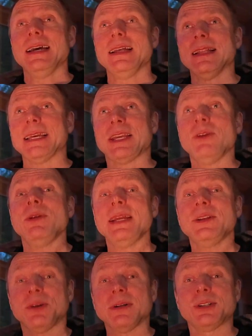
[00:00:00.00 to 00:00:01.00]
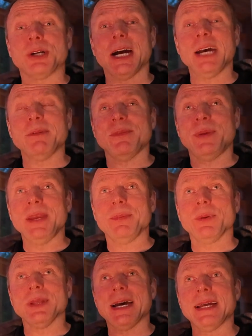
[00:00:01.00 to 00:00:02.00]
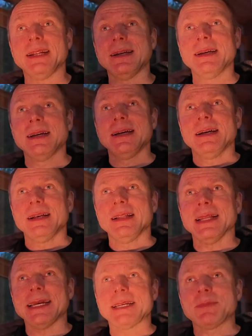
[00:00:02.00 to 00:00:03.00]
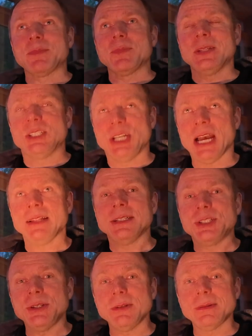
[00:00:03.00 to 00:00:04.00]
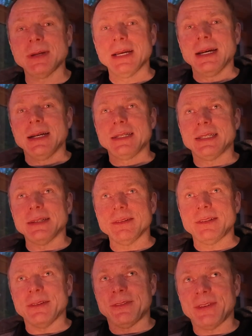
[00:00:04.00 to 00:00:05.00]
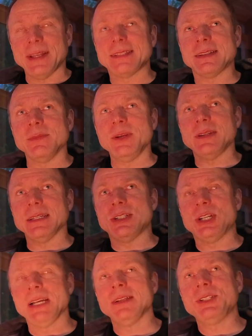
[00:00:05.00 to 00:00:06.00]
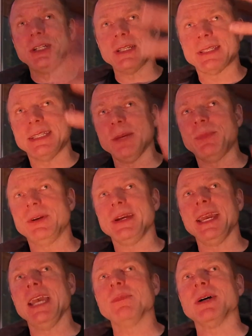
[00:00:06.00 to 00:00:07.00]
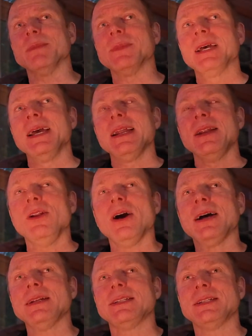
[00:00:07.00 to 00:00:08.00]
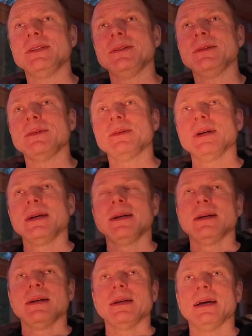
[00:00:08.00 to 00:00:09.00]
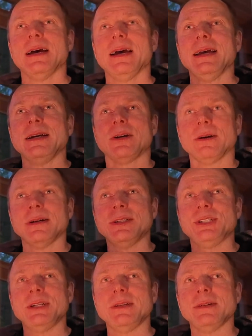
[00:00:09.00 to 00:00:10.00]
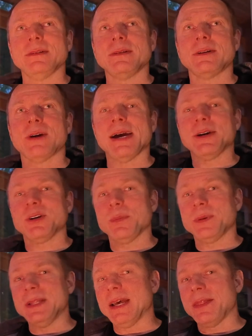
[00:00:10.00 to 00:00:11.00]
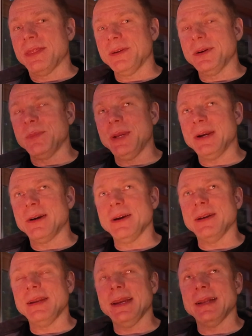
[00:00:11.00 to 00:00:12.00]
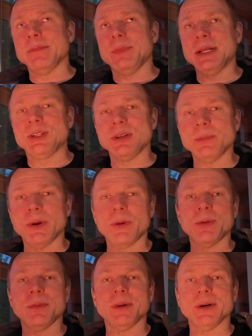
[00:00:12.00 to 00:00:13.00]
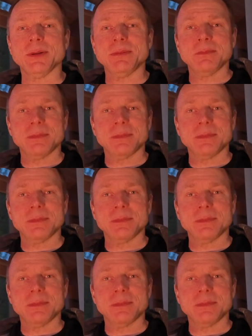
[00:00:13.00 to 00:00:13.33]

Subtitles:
like you need your tribe of people that like challenge you to face the music, challenge you to step your game up, not to encourage you to crack open that third beer and bitch and moan about